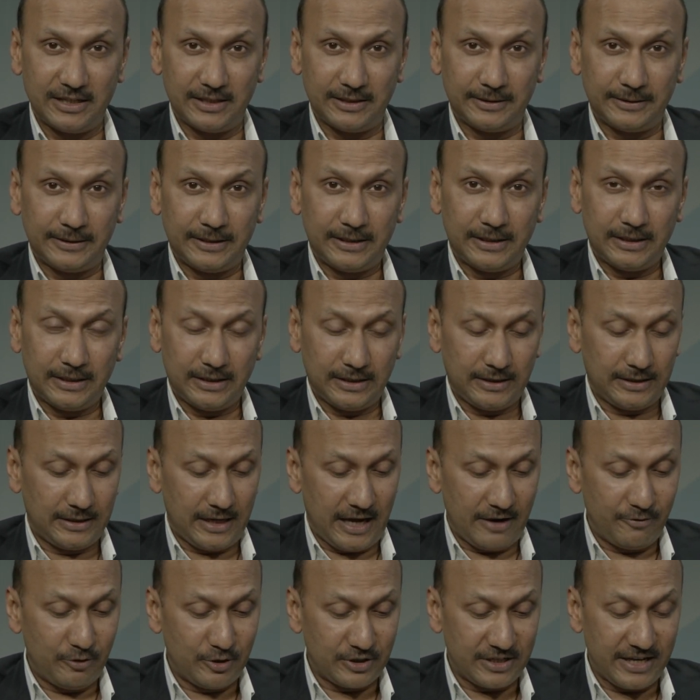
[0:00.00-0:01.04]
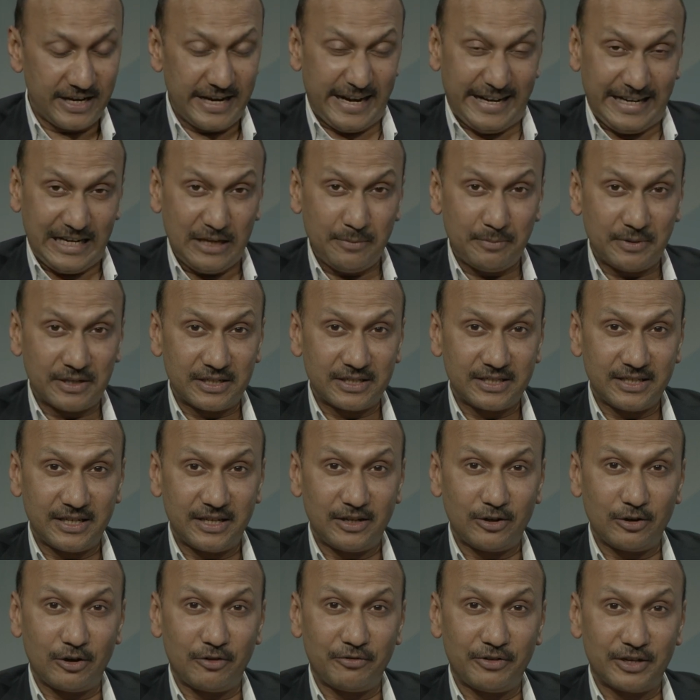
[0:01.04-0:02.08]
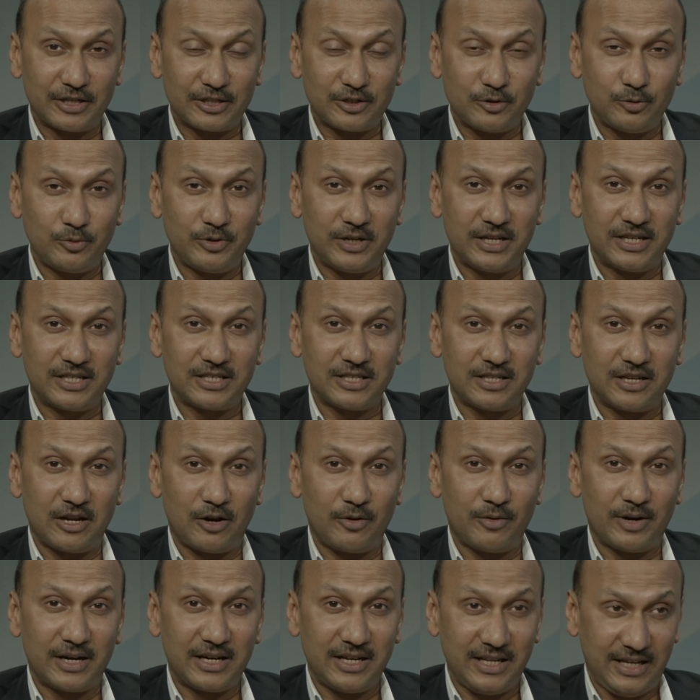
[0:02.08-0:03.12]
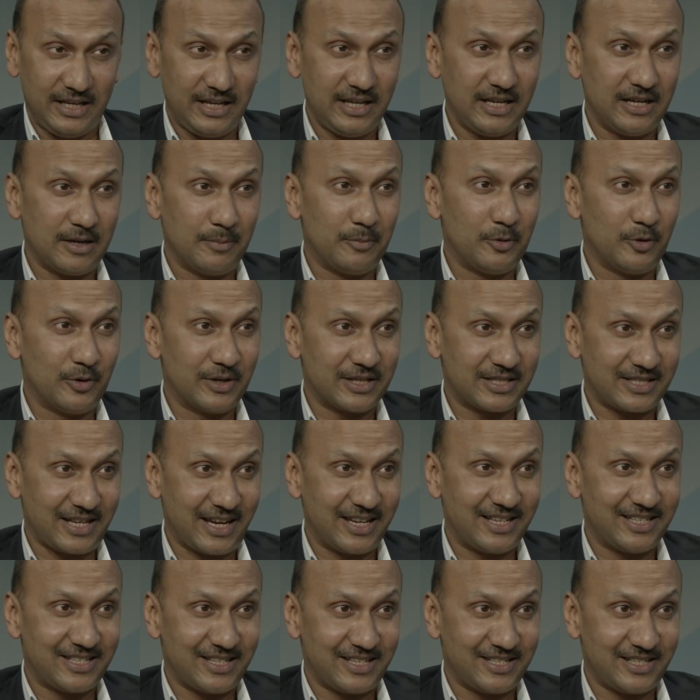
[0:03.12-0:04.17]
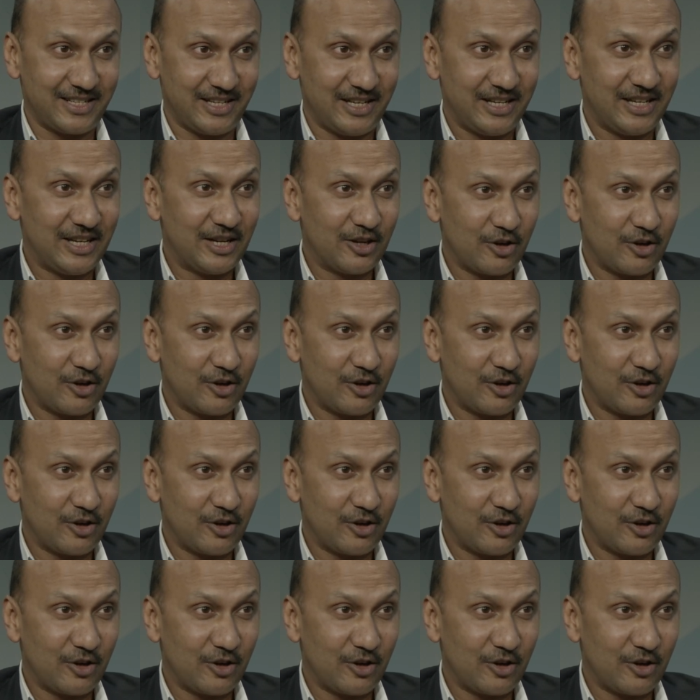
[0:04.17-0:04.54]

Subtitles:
I would say 80% of our students now are taking computer science as a